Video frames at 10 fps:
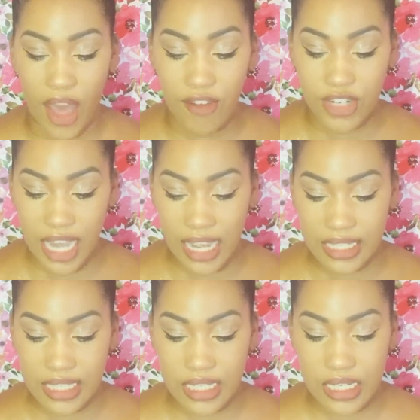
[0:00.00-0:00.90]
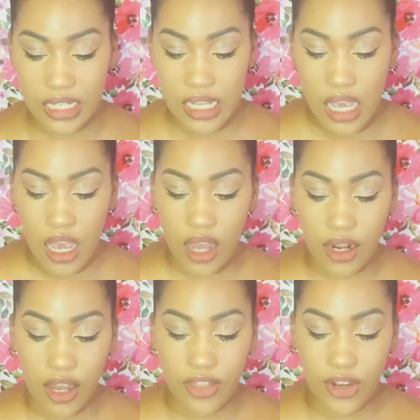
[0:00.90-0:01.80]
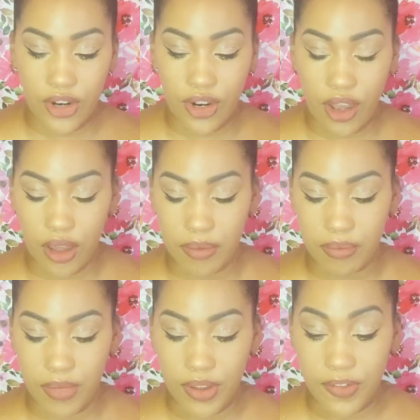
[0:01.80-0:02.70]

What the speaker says: advertising, another